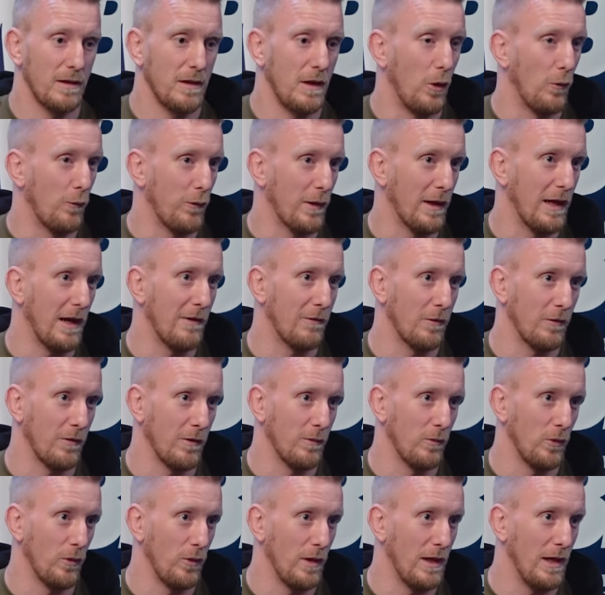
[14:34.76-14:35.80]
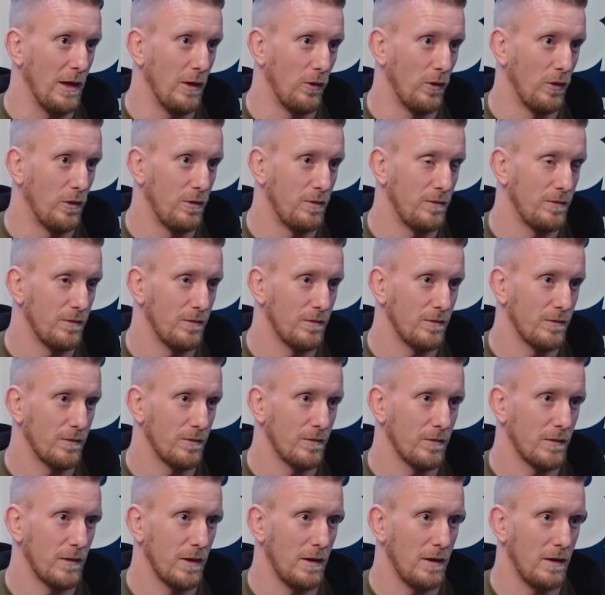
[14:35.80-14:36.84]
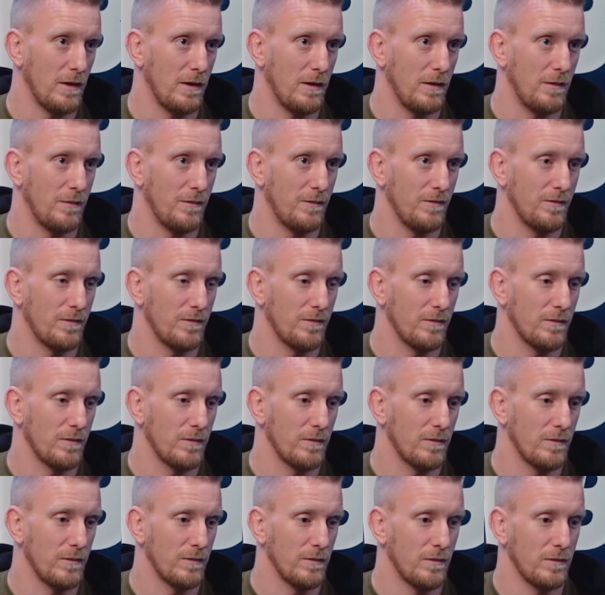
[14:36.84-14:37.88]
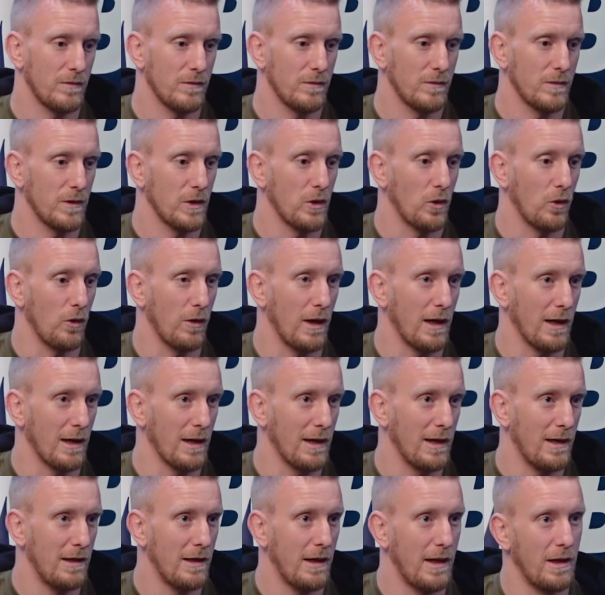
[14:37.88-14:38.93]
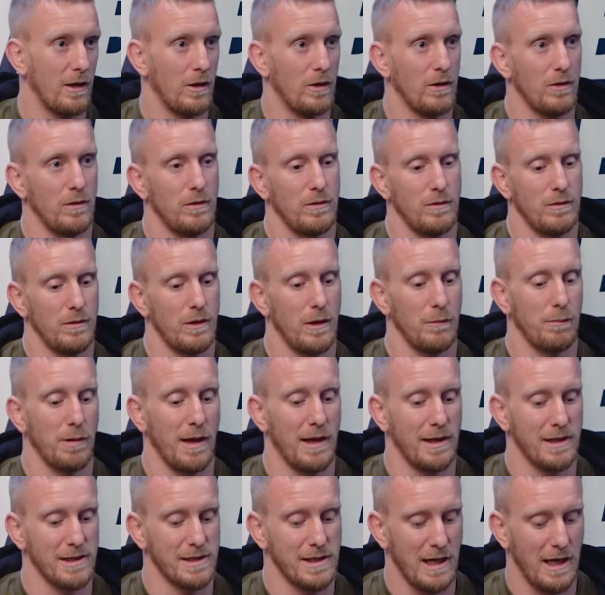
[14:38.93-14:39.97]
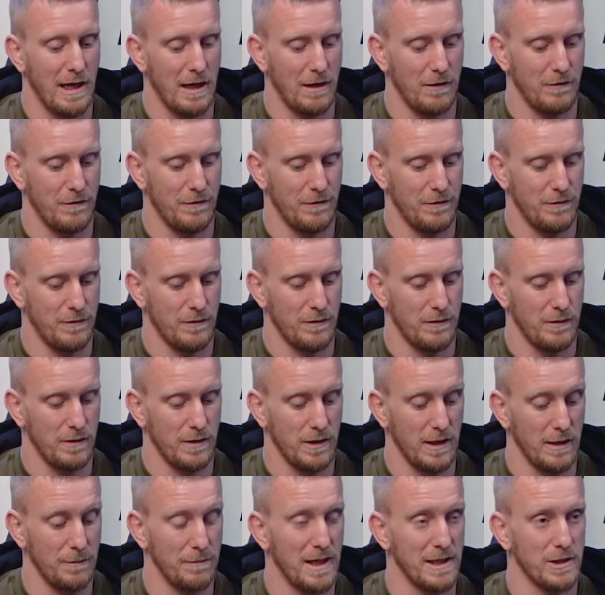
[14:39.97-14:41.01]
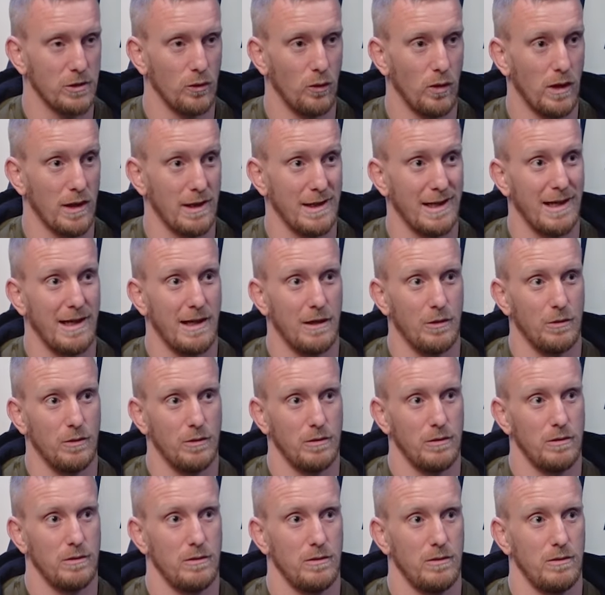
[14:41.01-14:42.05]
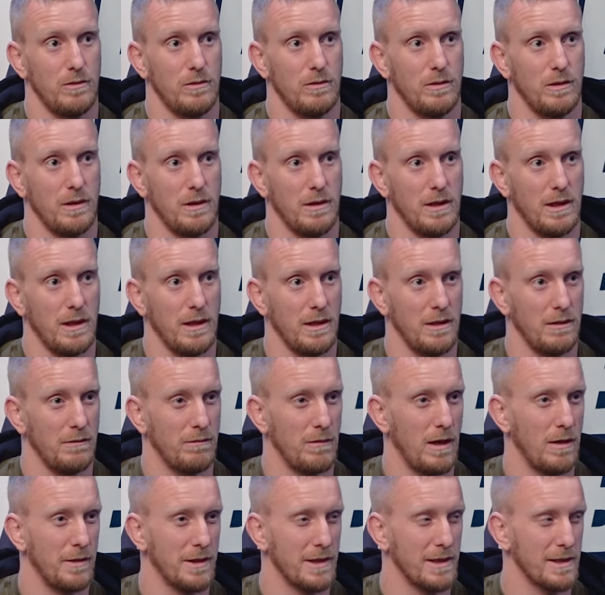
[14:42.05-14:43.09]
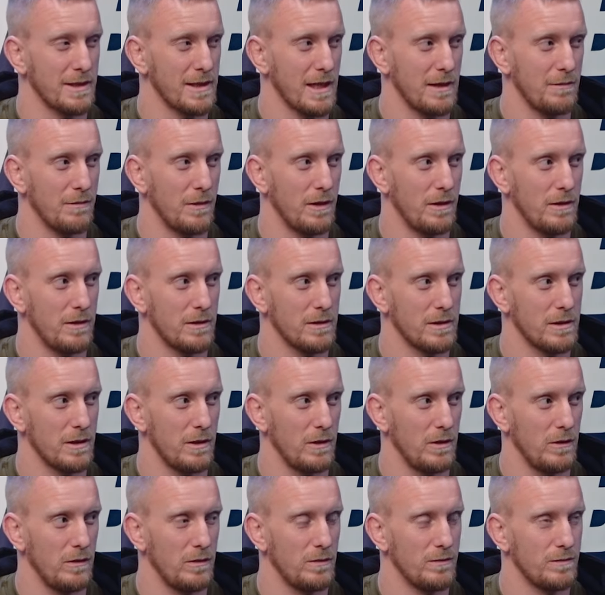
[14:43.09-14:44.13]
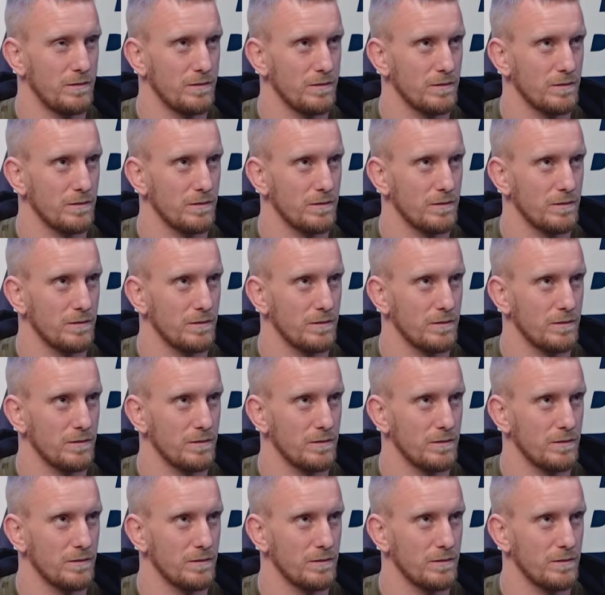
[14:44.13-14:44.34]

hopefully everything will heal um, correctly, and I'll, the plan is to have the metalwork out in maybe December. So